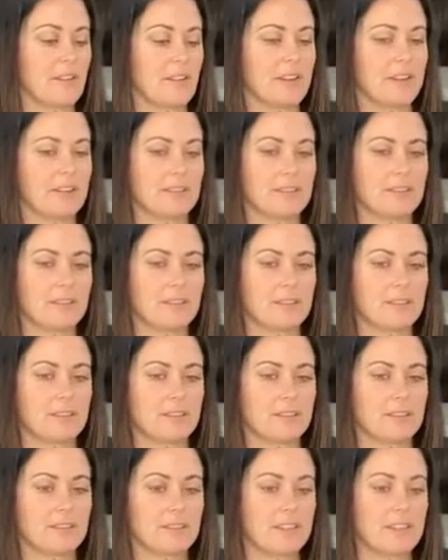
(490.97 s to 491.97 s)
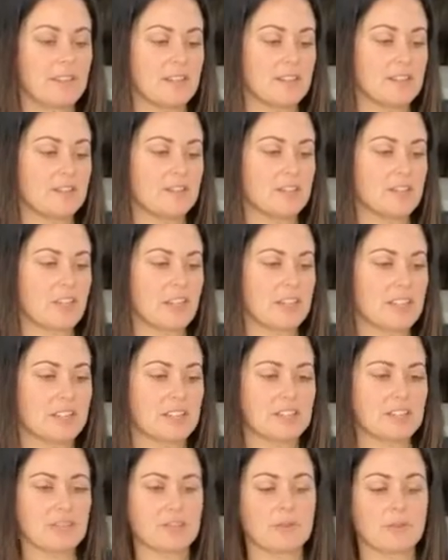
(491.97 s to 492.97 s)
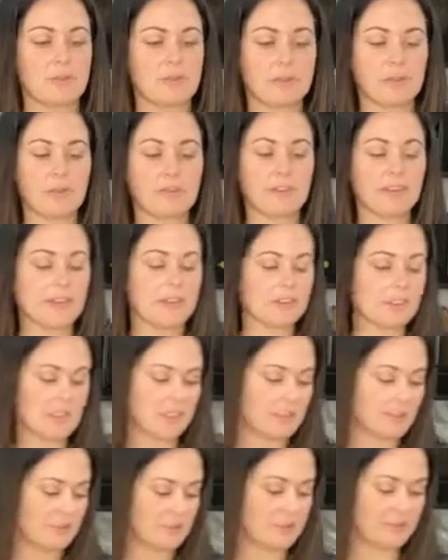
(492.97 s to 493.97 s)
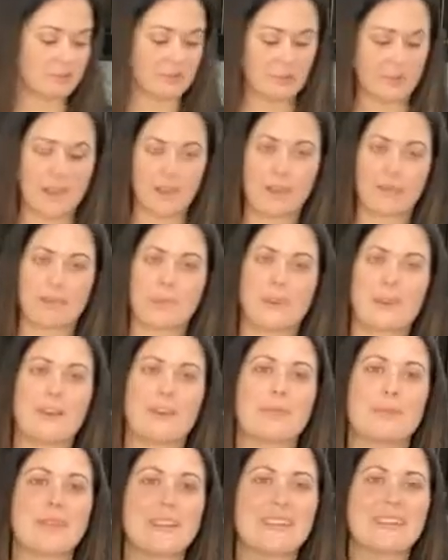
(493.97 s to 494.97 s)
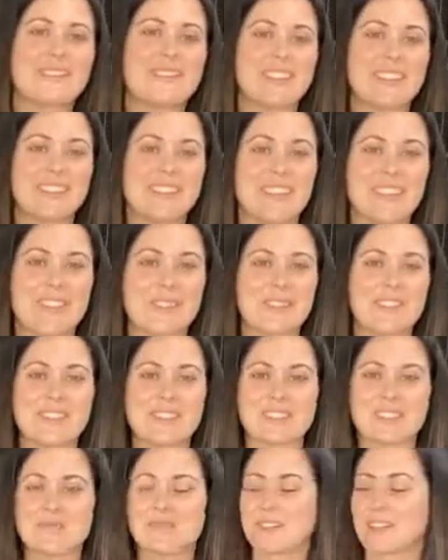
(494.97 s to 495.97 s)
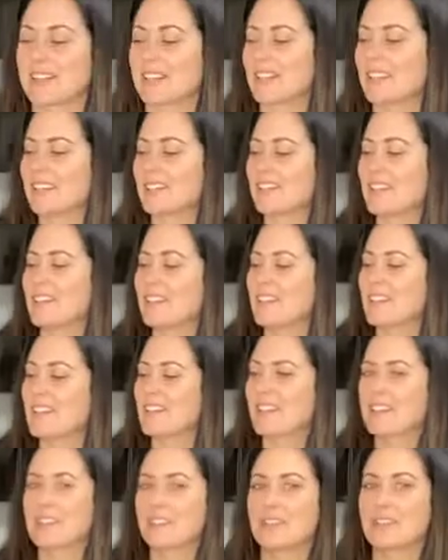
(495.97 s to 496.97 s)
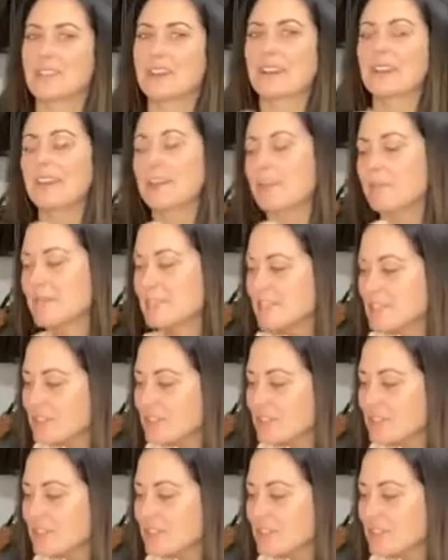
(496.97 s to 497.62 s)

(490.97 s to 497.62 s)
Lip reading: right. Jax you want to come over here? Jax is my helper helping with the camera this morning. You got to come and